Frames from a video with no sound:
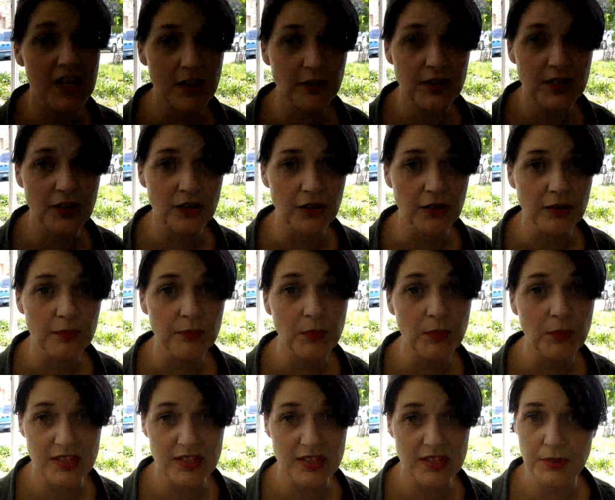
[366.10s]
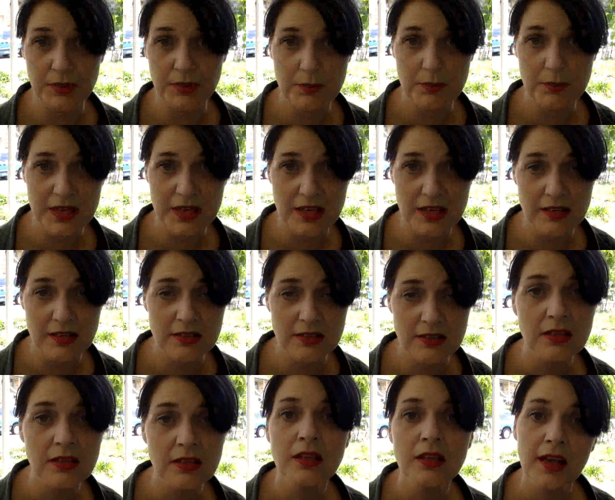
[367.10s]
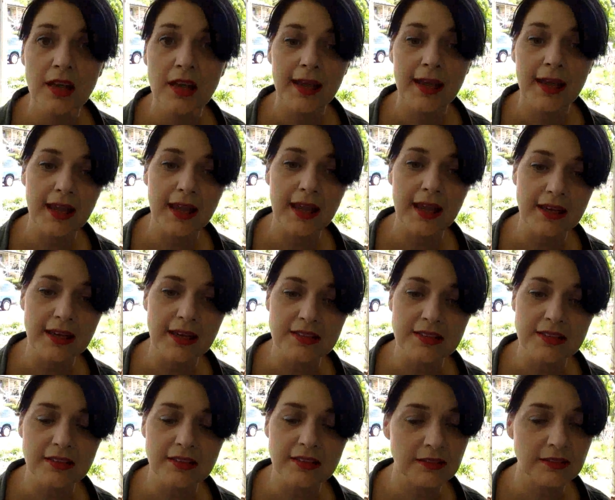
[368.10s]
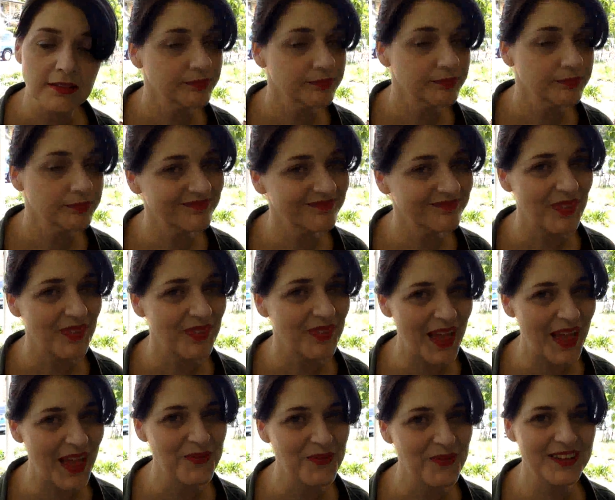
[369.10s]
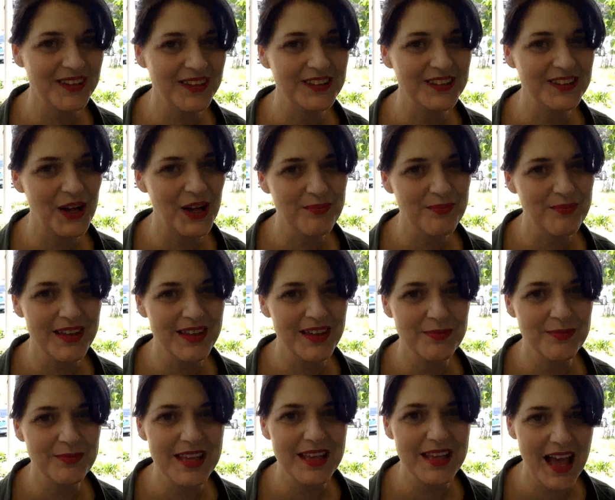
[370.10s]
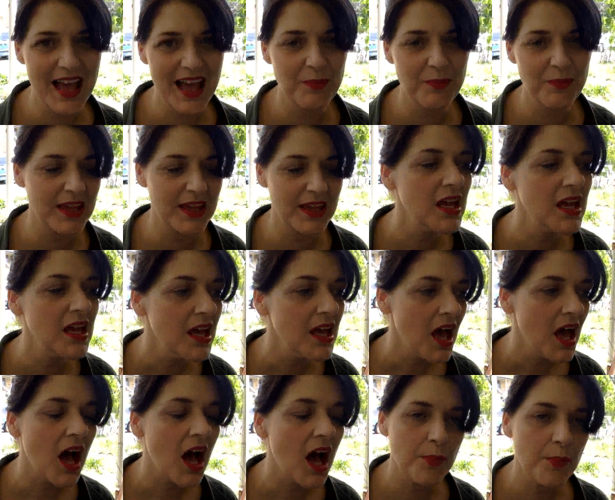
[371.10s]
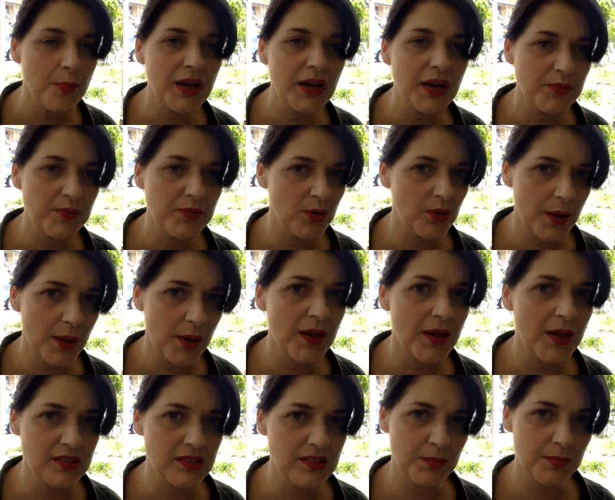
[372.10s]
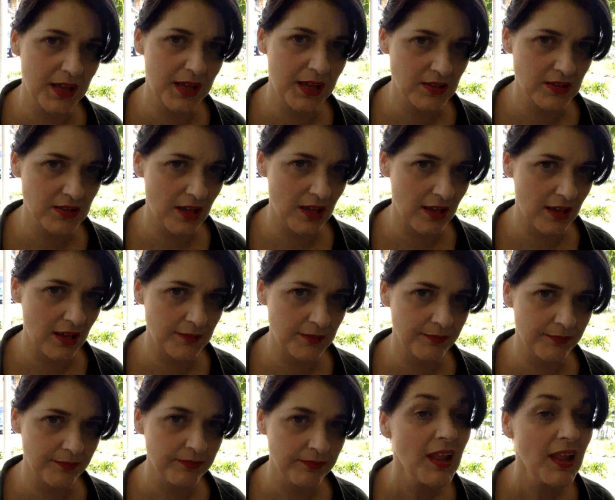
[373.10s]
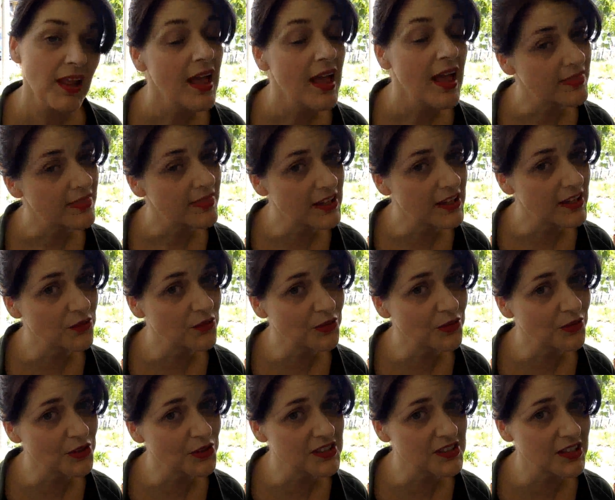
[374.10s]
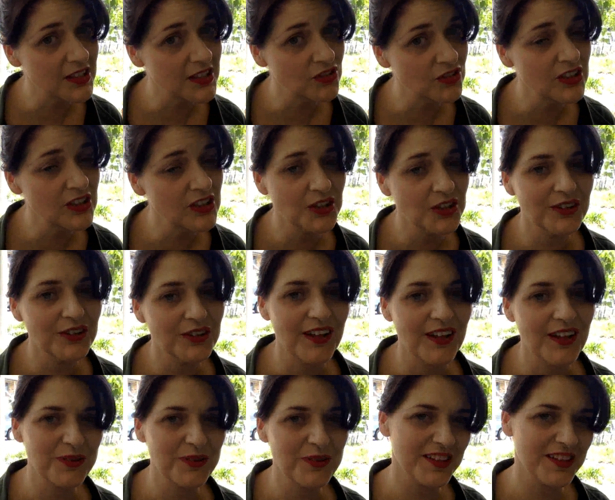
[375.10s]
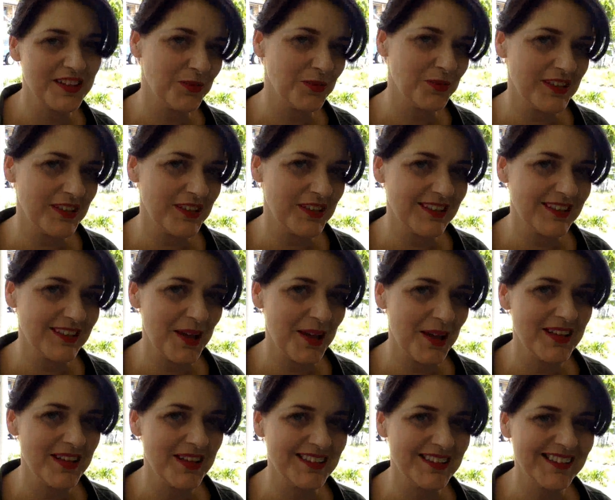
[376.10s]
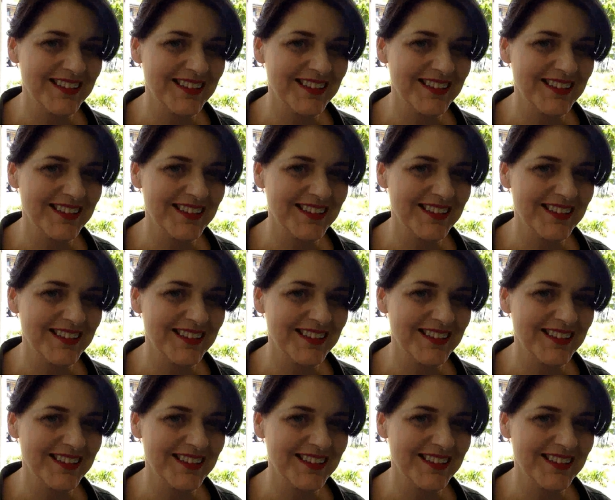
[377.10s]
out here, possibly bees, and that would not make me happy, but I'm doing my best to be outside. Thank you for your attention, and good luck with this week's assignments.